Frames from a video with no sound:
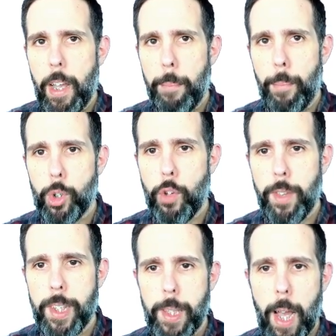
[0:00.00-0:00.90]
Most of
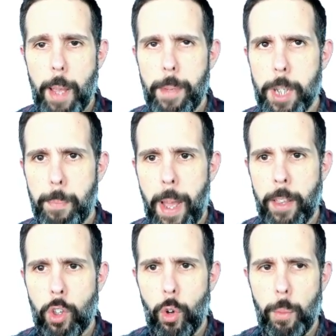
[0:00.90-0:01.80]
this time is
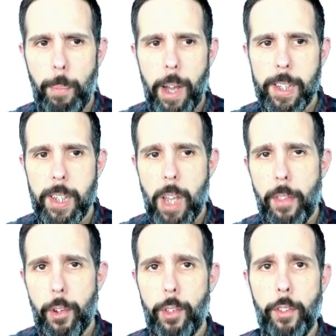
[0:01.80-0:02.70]
spent on passes
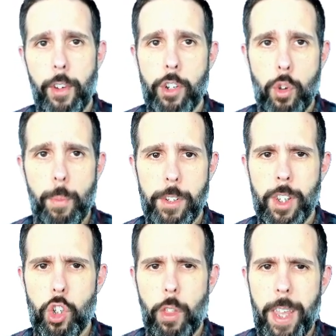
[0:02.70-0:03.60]
other than function merging,
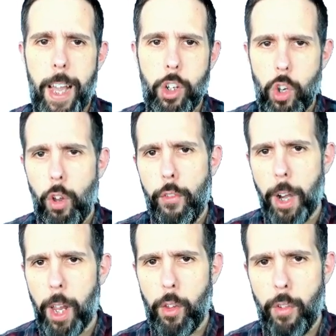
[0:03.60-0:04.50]
so the actual
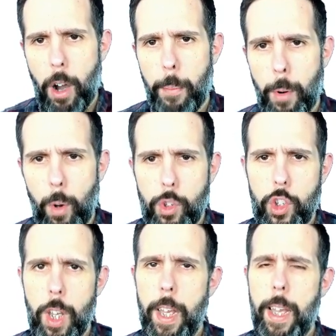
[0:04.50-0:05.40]
overhead of our approach
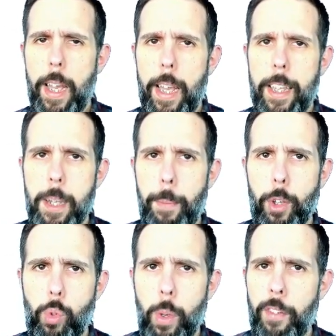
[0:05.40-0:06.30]
is
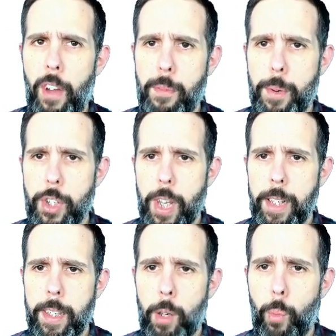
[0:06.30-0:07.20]
about
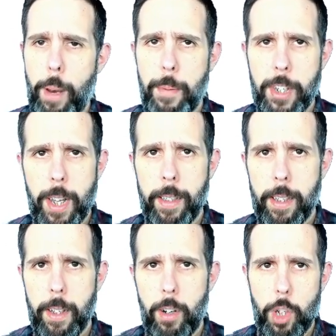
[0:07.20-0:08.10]
25% and
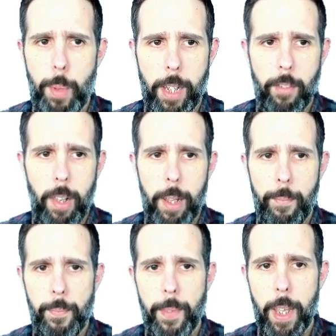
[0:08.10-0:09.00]
1% respectively,
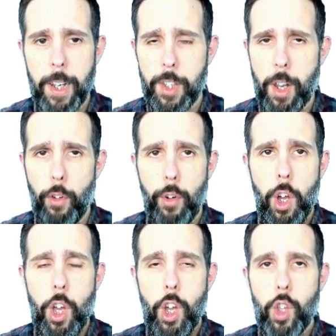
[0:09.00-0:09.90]
instead of
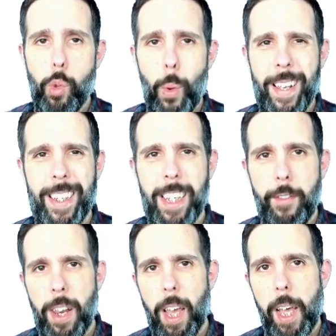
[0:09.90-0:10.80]

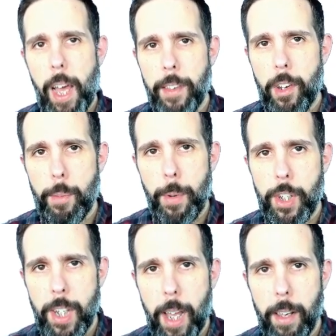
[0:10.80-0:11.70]

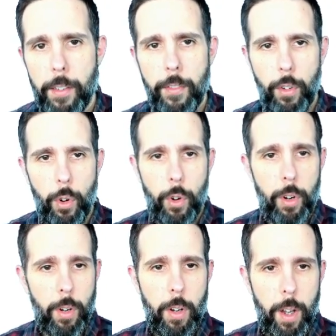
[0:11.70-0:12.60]
2700% for
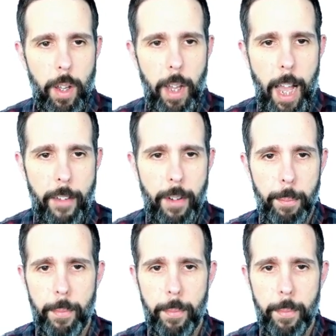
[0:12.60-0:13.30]
HiFM.